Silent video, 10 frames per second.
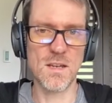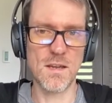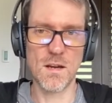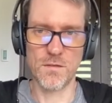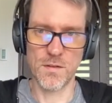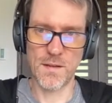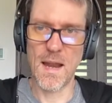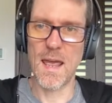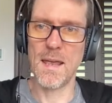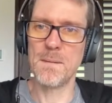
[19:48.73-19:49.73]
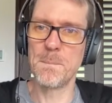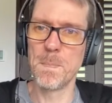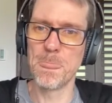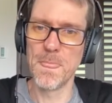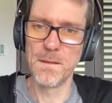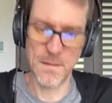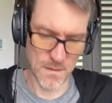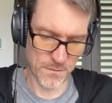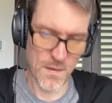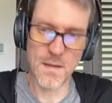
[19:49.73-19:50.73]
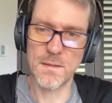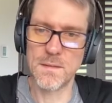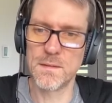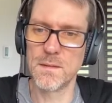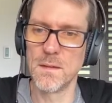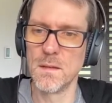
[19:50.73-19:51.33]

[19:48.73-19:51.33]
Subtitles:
here for today? Sound effects,